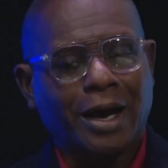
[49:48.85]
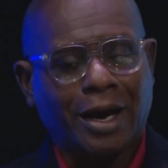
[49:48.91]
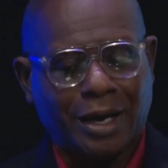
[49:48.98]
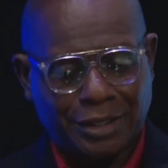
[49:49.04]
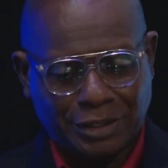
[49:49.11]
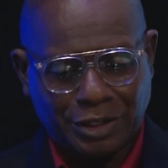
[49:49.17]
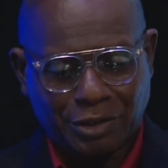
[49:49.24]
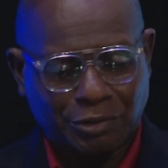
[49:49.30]

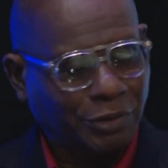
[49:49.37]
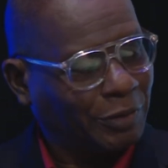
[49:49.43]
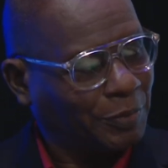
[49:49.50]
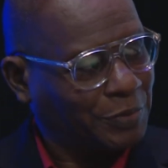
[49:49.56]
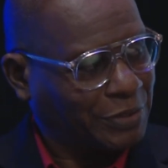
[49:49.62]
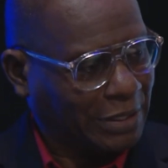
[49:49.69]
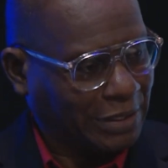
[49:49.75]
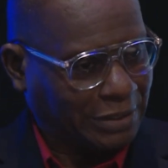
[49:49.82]
And they were
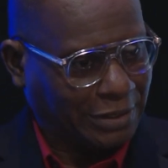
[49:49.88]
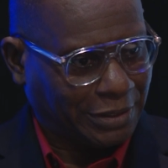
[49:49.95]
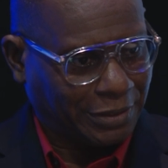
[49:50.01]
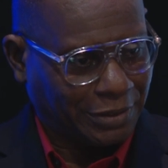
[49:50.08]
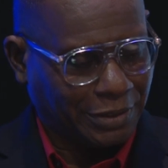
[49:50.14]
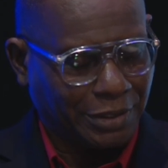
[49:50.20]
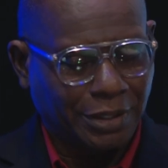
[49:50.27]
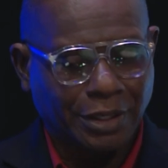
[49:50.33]
upset.
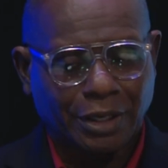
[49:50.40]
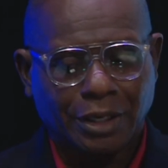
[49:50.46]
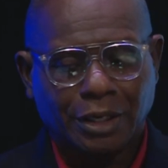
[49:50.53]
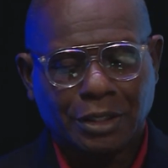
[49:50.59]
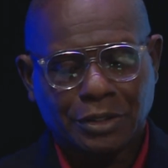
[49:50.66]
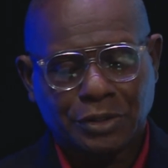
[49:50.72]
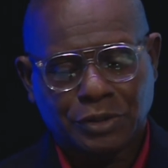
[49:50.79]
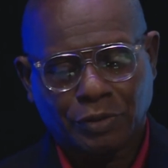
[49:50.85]

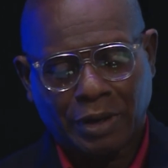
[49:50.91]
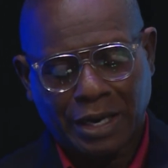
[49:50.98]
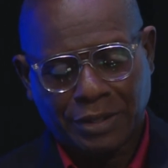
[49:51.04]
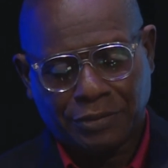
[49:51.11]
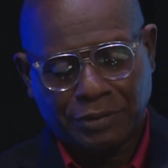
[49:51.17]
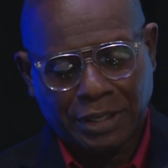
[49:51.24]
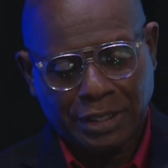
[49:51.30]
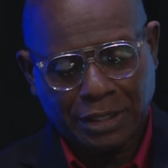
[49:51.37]
So I
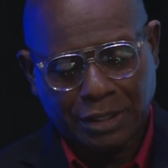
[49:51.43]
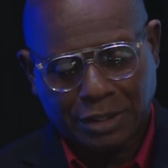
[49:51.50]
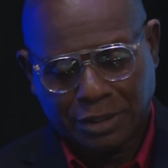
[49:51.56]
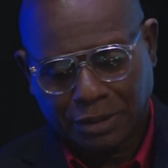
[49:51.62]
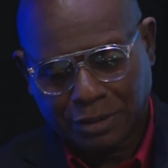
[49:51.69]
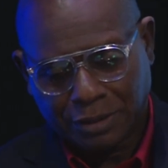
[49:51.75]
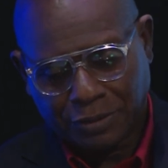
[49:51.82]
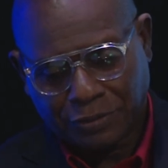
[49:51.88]
think
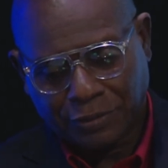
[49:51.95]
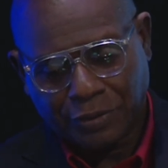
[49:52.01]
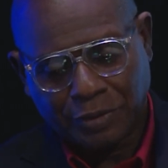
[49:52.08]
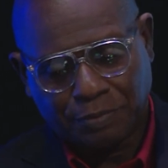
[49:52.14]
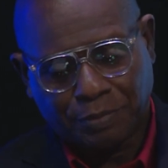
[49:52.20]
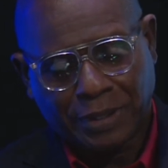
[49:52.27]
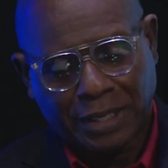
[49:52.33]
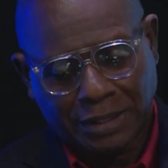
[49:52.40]

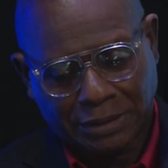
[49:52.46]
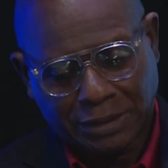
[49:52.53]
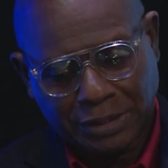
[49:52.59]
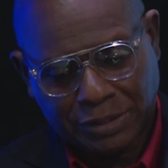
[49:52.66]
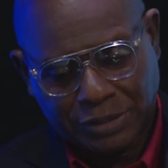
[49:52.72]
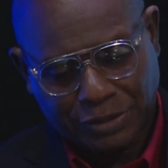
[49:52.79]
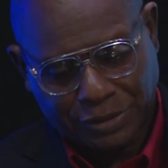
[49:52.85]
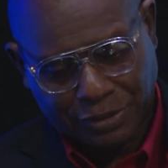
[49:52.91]
third
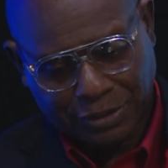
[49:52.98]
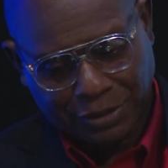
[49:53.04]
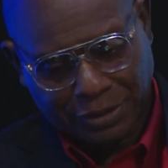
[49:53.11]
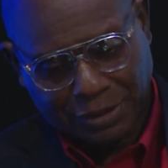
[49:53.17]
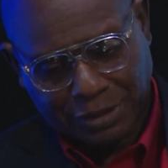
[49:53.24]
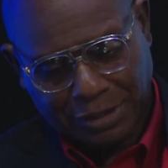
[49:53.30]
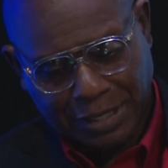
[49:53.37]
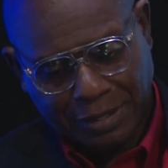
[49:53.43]
parties
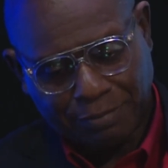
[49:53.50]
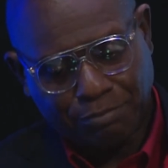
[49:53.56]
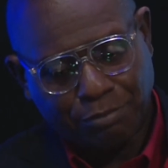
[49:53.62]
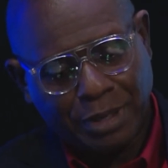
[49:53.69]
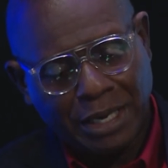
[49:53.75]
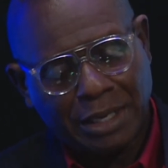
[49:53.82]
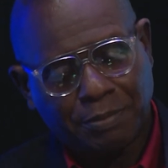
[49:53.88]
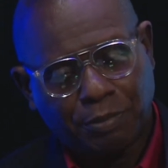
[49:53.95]
can
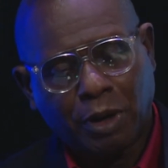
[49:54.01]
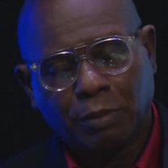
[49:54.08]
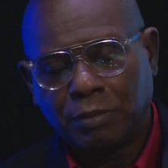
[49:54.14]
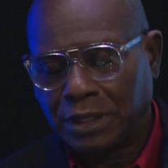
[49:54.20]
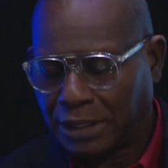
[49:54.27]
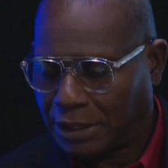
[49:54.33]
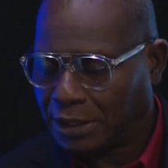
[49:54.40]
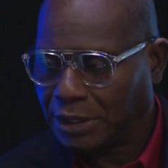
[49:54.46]
make
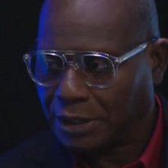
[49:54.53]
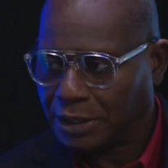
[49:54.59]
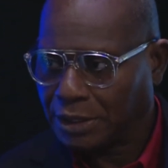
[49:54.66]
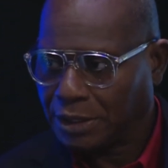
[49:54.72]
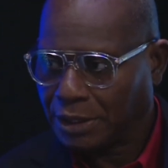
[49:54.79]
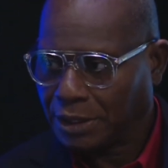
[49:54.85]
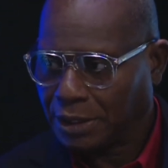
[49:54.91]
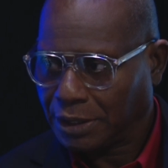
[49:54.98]
public
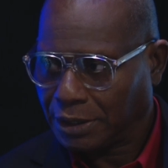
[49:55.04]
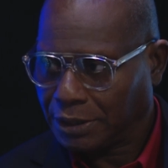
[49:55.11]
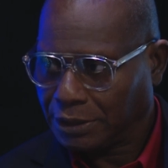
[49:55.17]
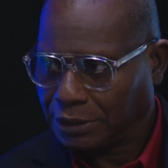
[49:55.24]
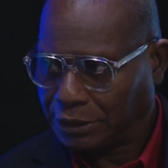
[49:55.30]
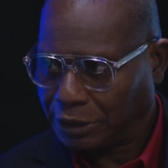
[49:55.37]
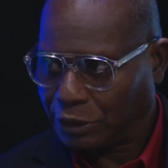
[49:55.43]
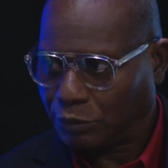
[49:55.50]

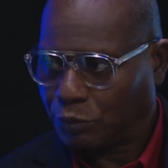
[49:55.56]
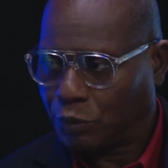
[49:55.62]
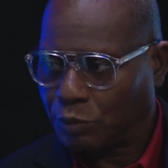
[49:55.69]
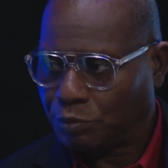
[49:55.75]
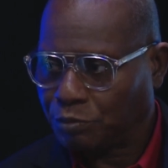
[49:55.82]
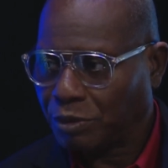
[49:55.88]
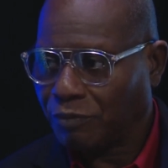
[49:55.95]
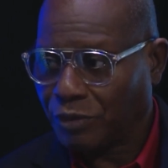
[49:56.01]
their
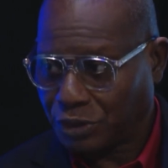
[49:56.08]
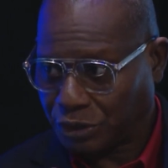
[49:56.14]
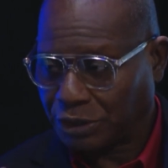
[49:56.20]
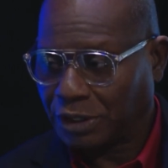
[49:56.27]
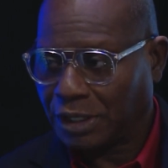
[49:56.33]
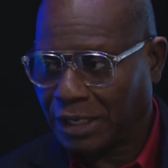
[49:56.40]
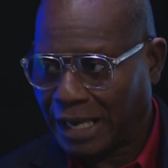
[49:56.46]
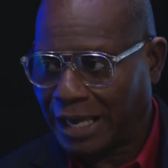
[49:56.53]
own
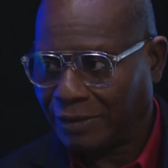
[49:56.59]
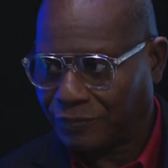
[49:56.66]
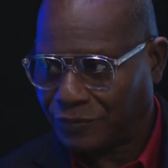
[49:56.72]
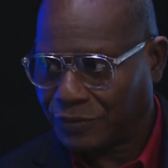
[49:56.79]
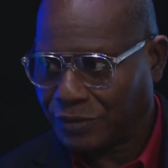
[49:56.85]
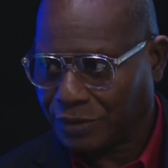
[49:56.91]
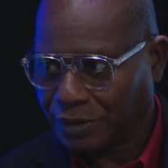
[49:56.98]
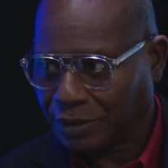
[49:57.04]
professional
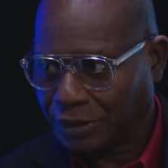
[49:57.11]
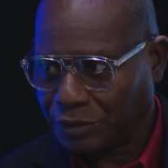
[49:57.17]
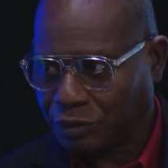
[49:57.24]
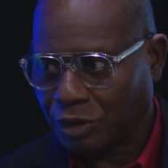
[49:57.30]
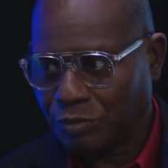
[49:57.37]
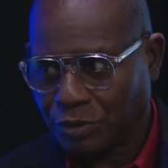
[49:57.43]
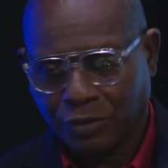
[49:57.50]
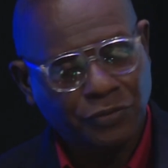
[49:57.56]
lives in
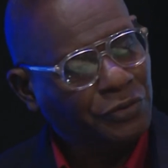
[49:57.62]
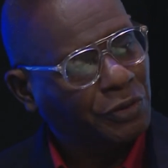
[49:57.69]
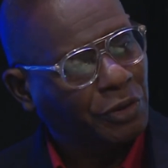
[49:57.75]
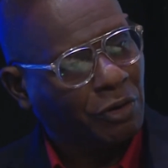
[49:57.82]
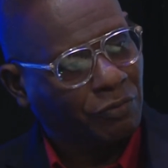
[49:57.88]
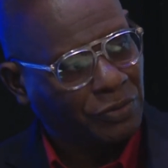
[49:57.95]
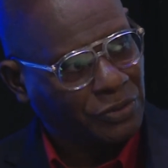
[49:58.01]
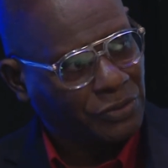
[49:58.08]
terms of
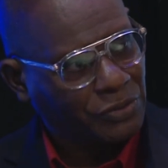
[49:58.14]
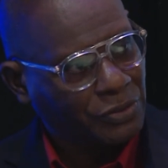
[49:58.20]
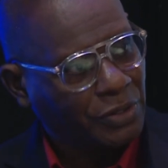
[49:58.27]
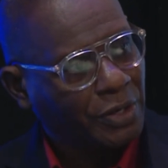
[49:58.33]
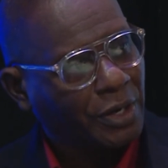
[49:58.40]
service.